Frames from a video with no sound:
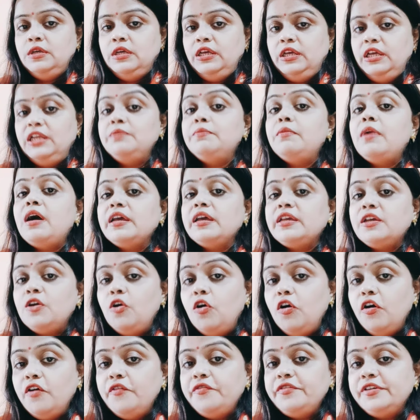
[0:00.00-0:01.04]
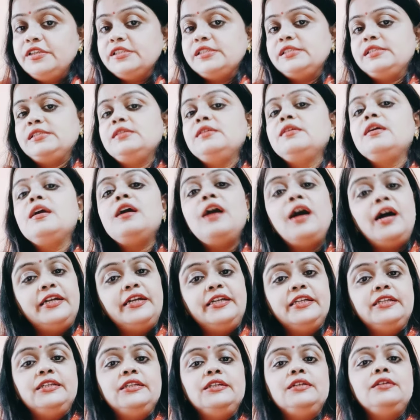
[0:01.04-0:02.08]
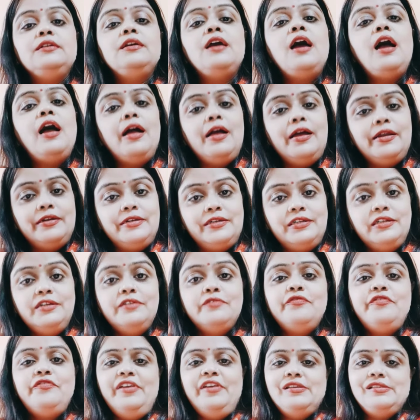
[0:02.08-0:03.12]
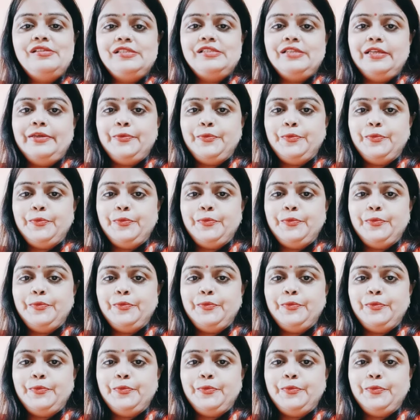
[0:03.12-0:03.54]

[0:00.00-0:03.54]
in my hobbies, gardening and fishing.